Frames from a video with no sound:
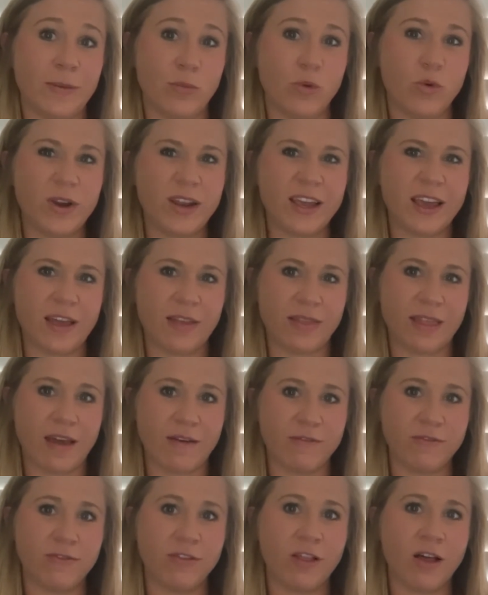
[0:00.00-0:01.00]
Pointing out that
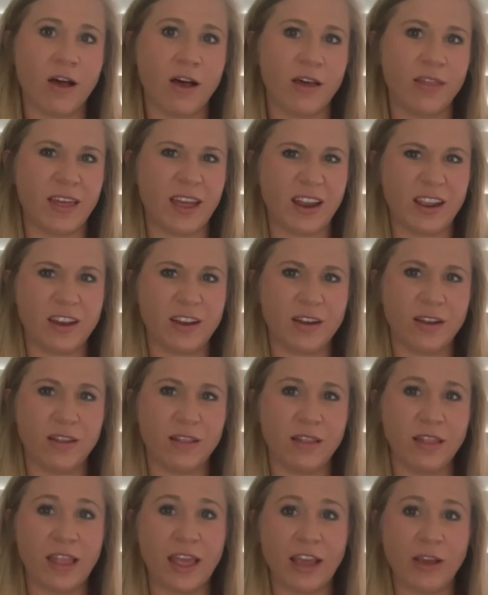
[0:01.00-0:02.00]
flaw, that
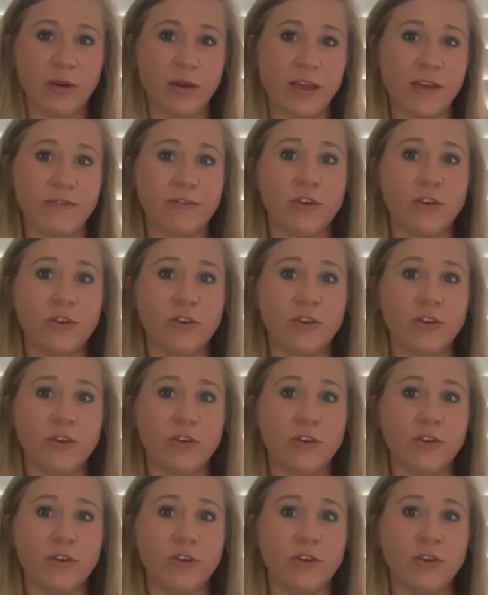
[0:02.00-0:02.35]
if